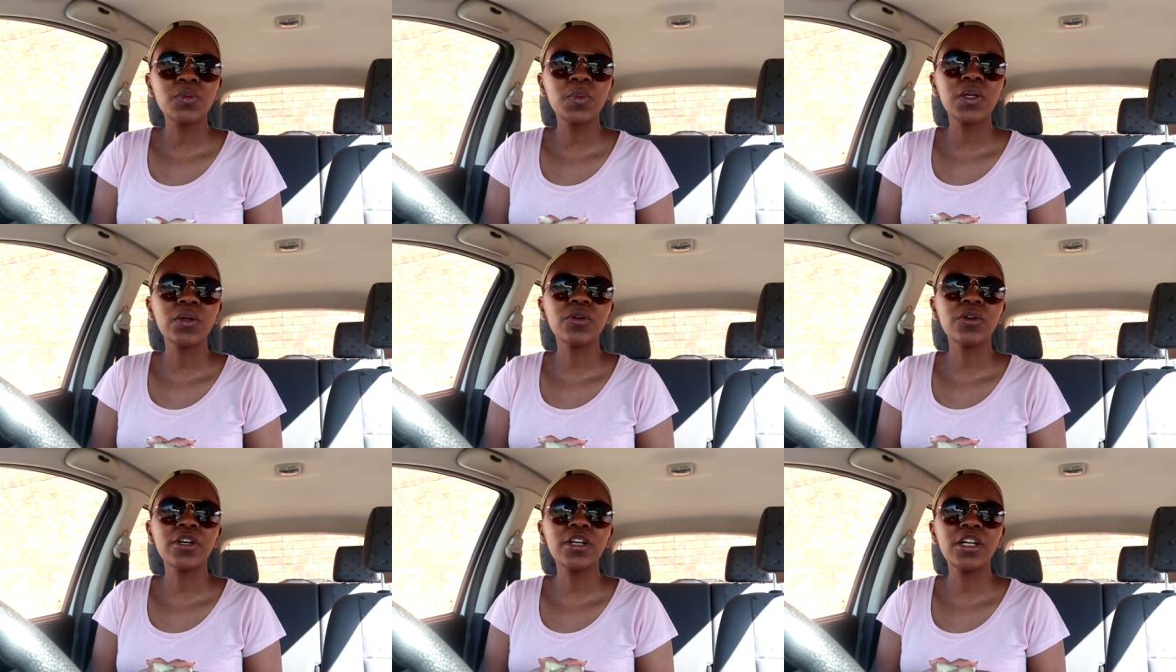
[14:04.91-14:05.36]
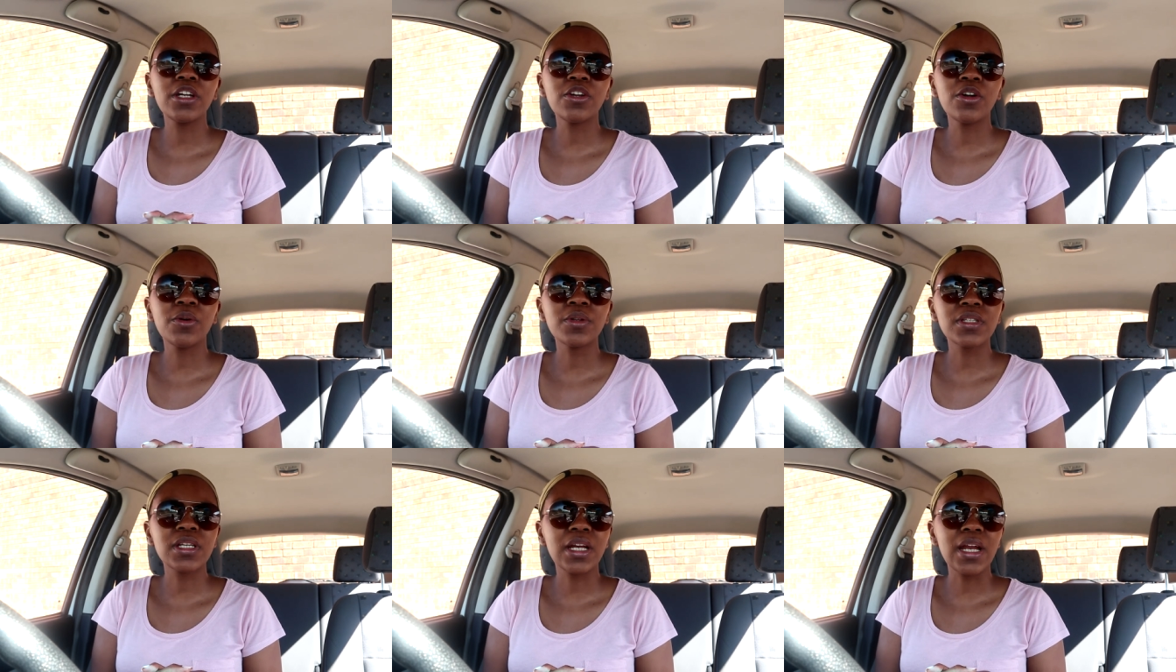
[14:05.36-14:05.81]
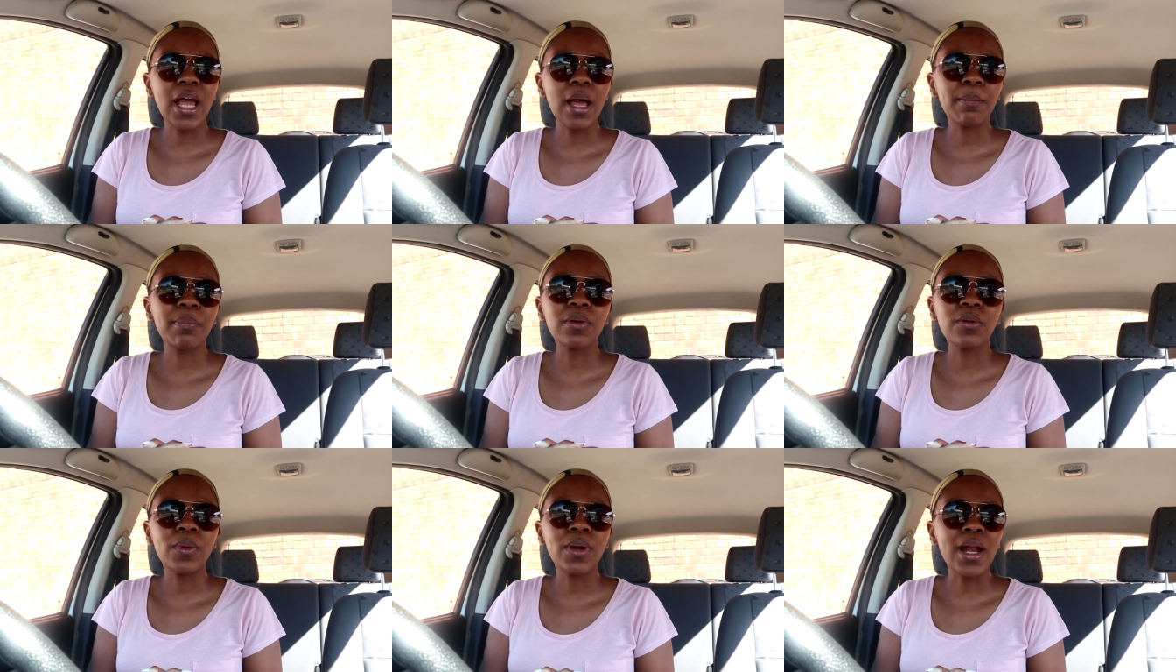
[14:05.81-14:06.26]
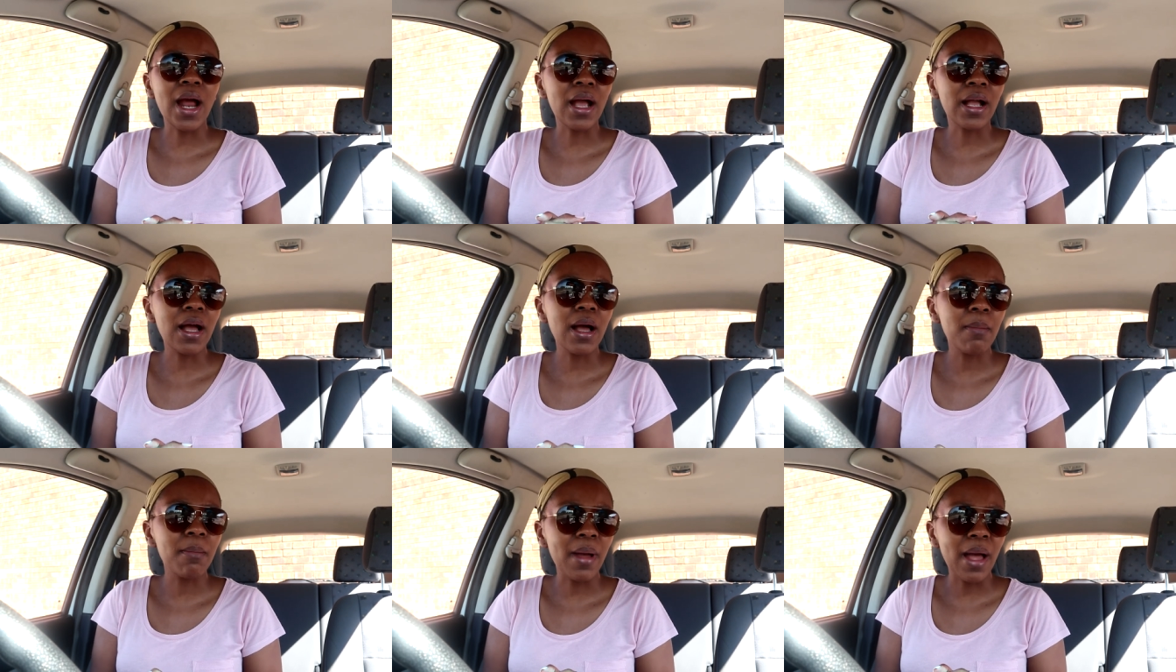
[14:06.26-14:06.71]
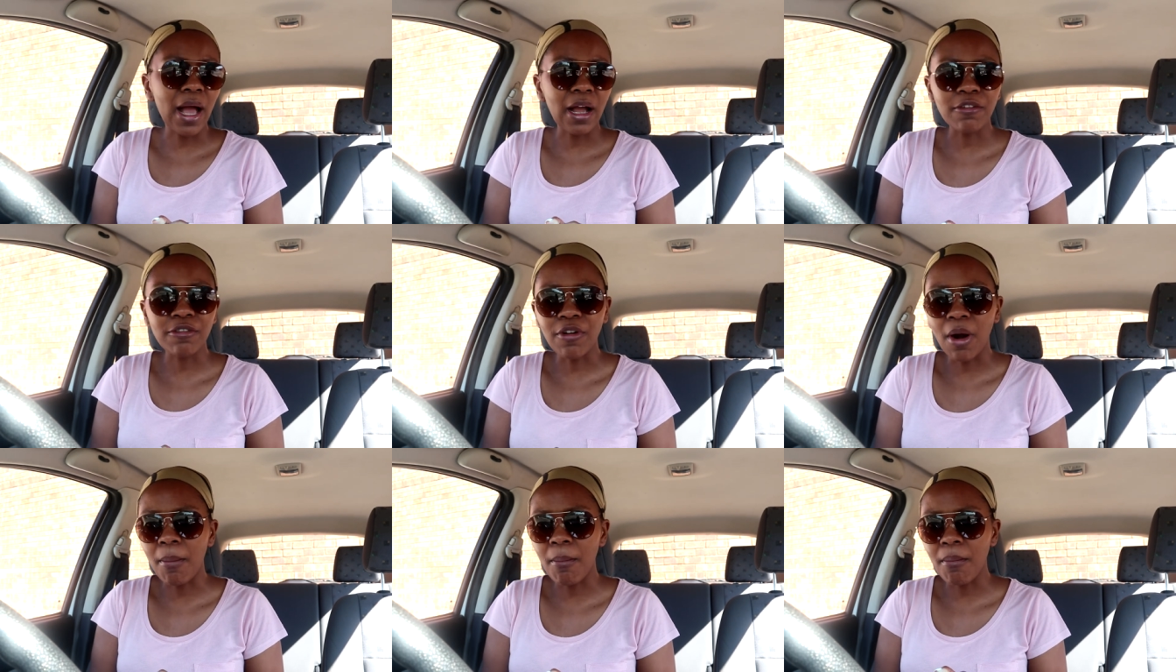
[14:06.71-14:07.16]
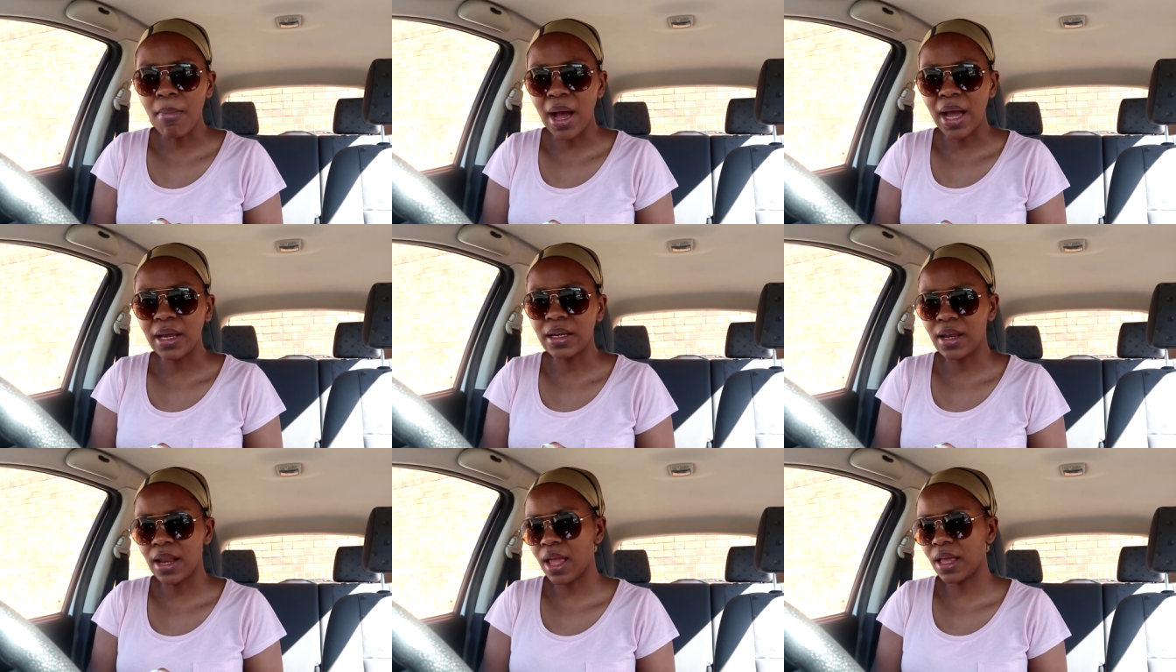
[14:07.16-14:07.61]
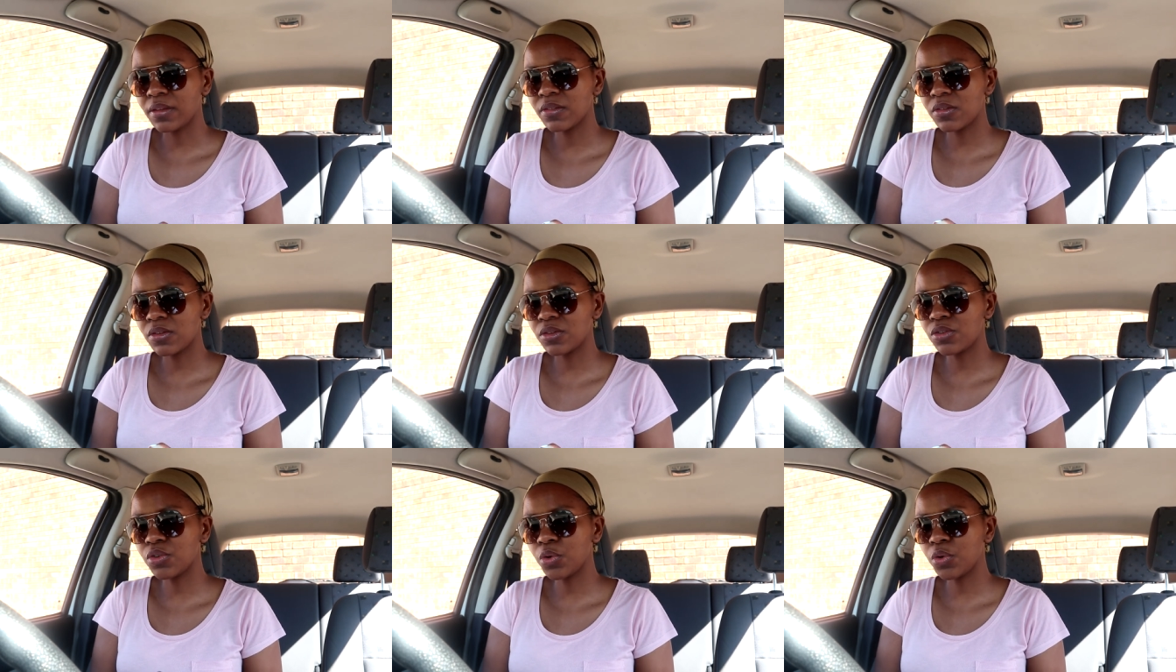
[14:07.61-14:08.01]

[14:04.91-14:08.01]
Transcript: we already know it's gonna happen when I come back from my next